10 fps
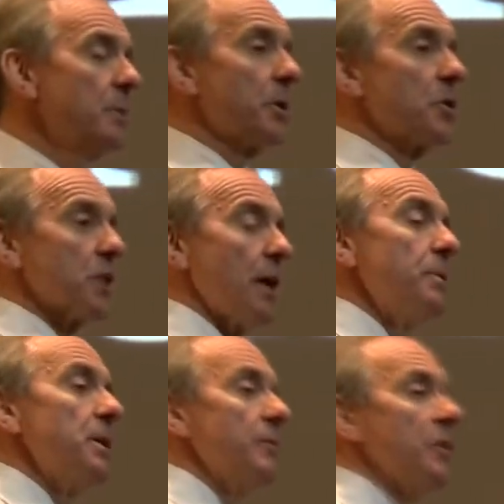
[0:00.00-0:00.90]
because I
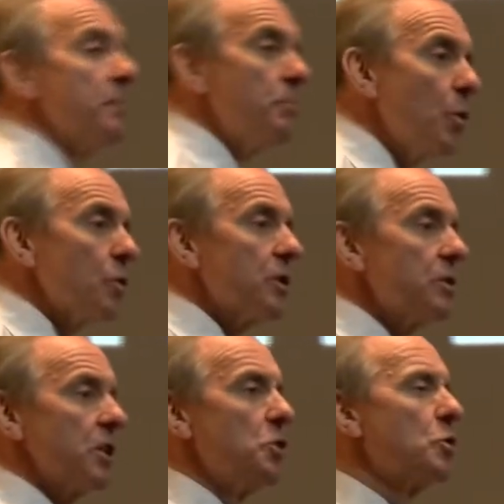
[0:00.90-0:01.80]
believe it
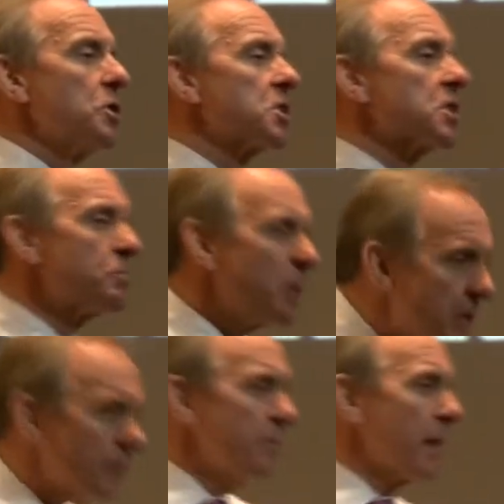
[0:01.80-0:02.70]
important that you can
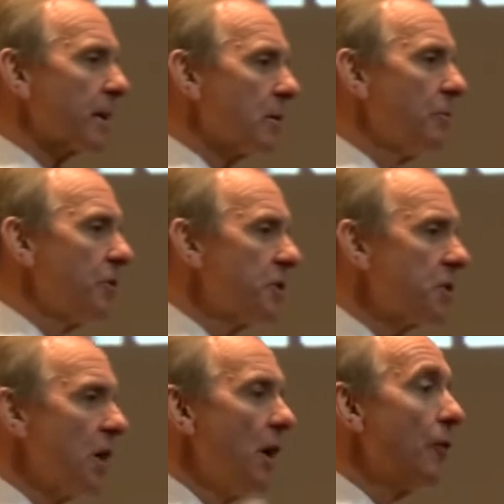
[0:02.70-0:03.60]
speak from that confidence.